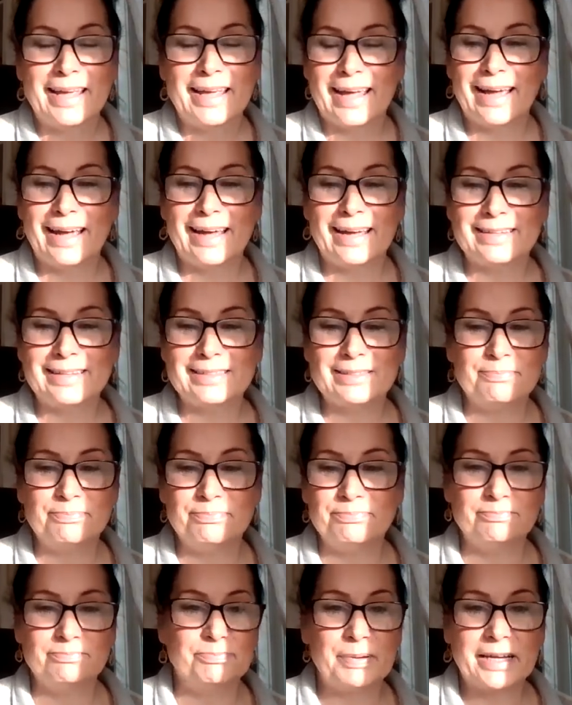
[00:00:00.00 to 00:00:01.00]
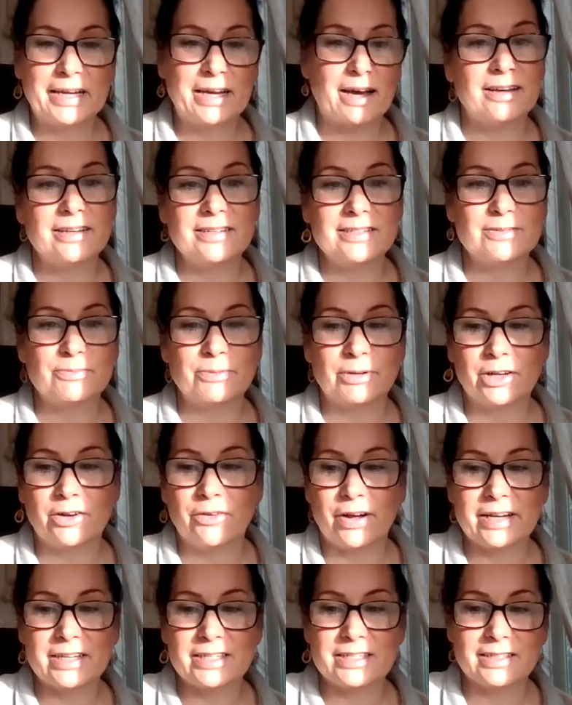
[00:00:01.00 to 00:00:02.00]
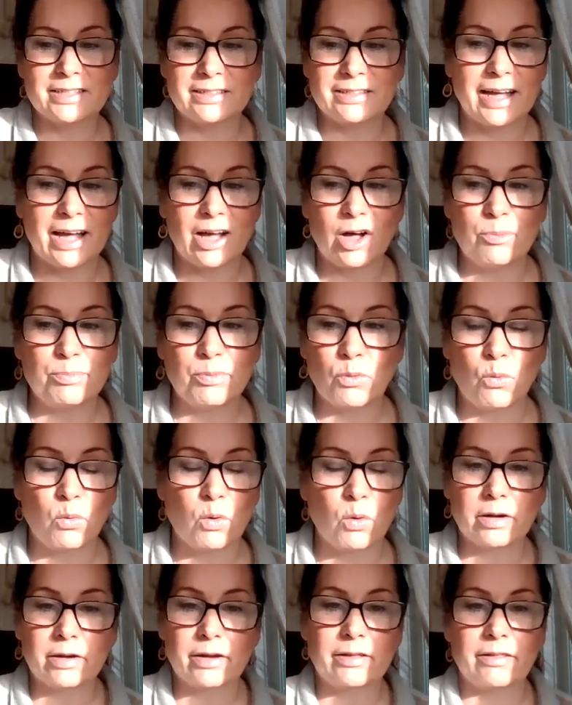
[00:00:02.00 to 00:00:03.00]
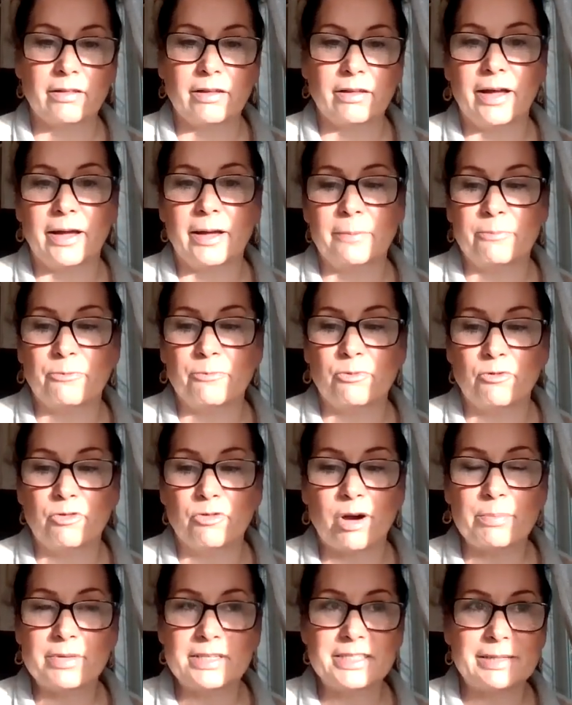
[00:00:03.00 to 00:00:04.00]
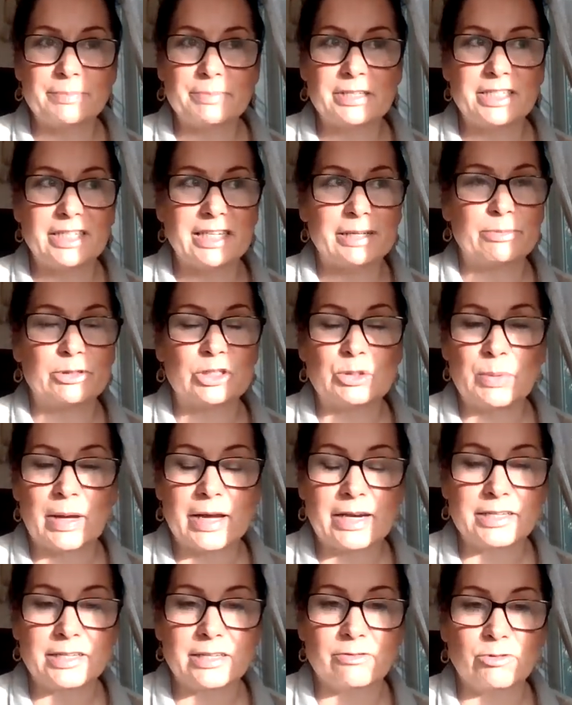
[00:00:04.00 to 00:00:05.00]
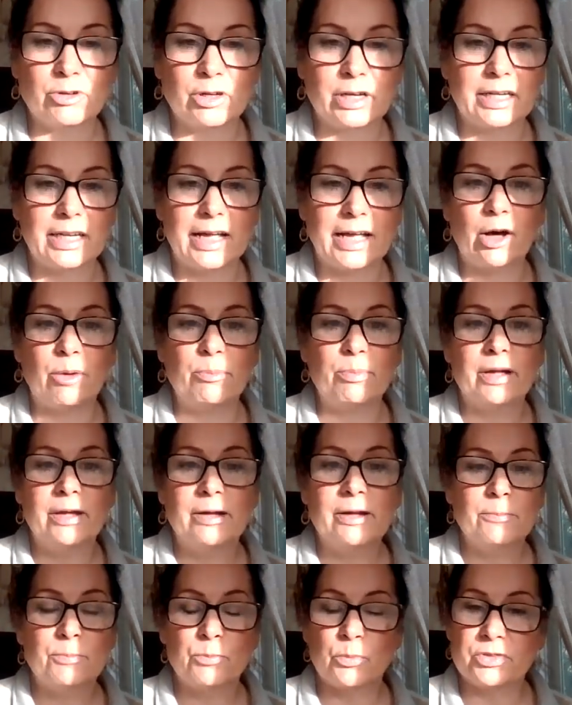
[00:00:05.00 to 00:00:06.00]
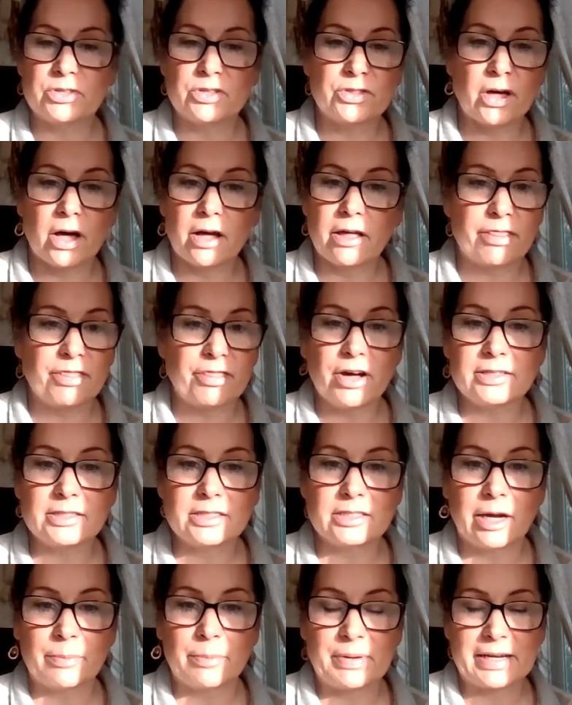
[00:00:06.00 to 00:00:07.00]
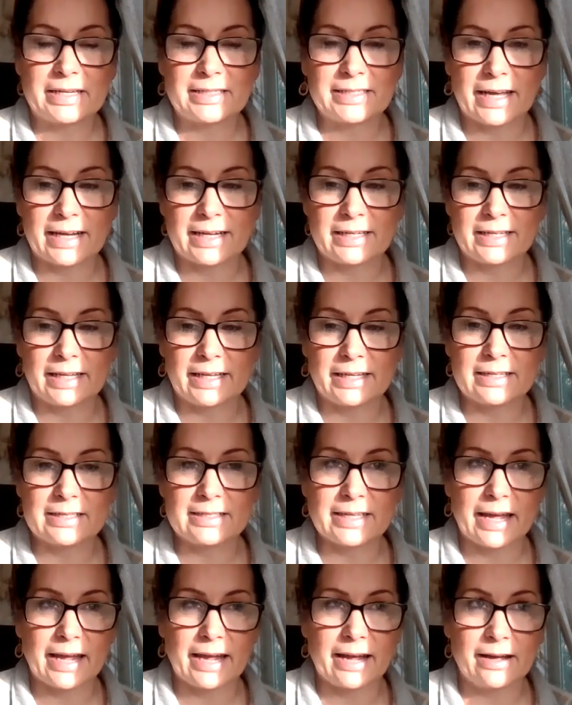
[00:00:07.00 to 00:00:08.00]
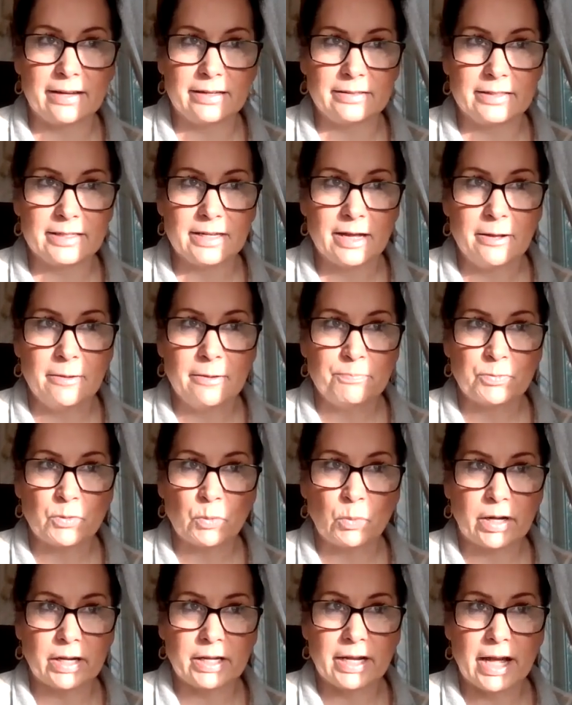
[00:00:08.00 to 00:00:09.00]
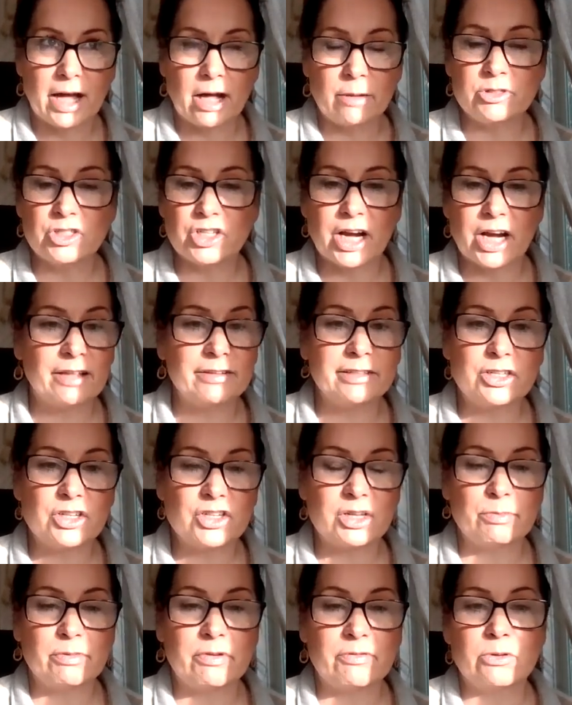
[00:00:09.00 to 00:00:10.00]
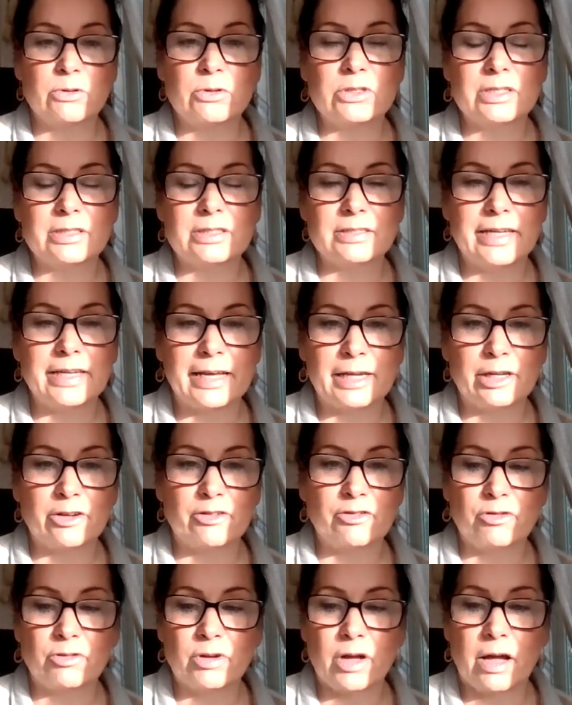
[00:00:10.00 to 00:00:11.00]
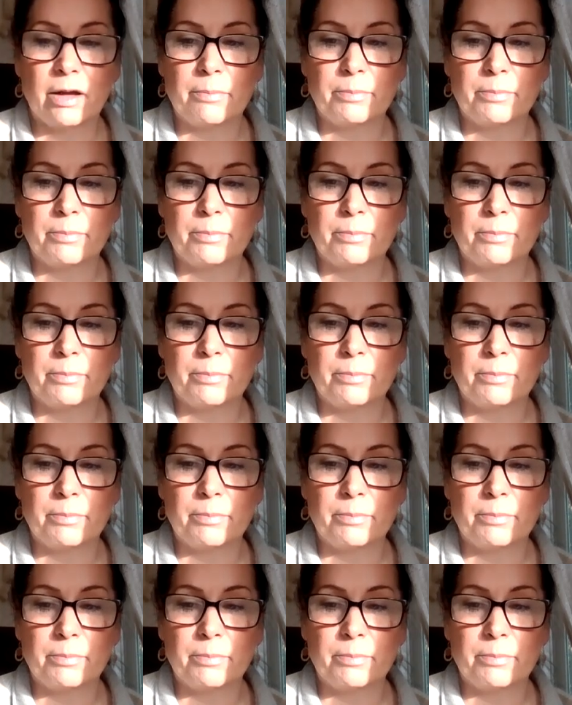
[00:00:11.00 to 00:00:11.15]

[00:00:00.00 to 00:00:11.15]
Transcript: And because we're going to help work from a CBT perspective, we're going to help with thought stopping techniques, and we're going to help challenge some of those negative